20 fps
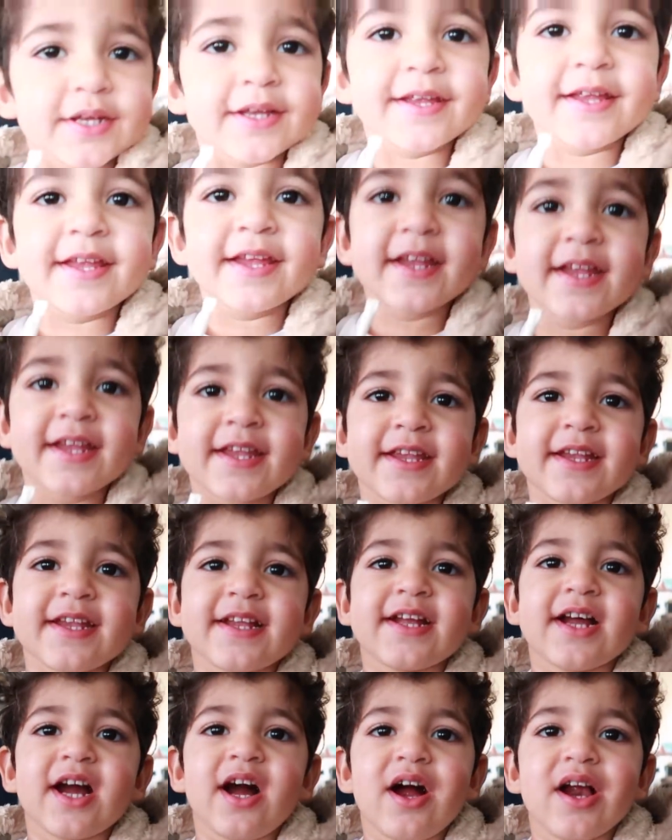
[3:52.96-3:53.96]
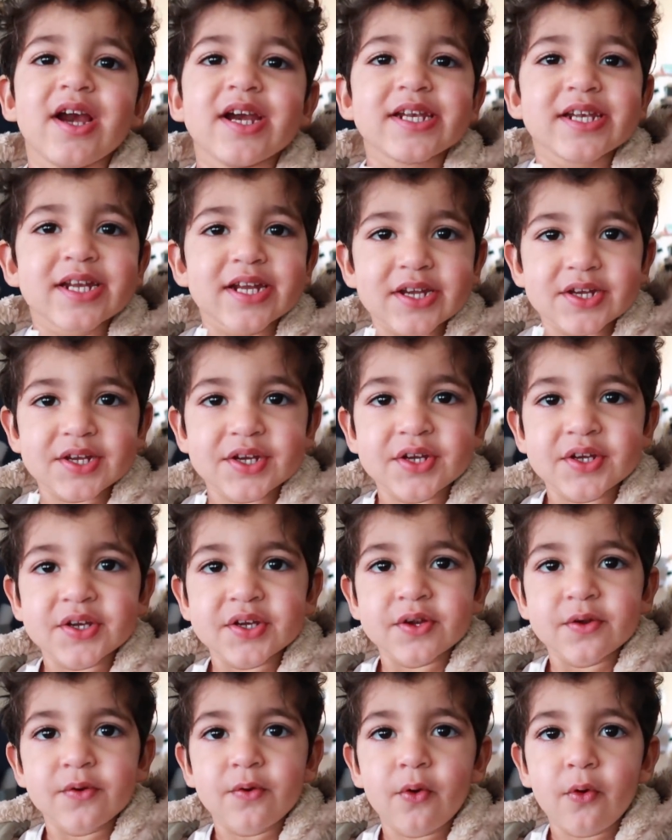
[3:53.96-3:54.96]
Shishi gone.
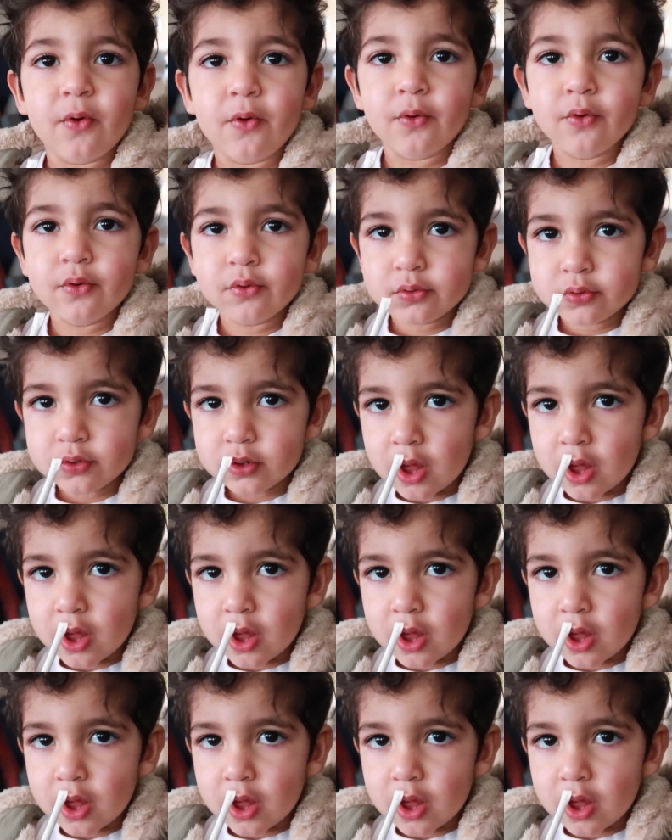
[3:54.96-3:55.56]
Gone where? School.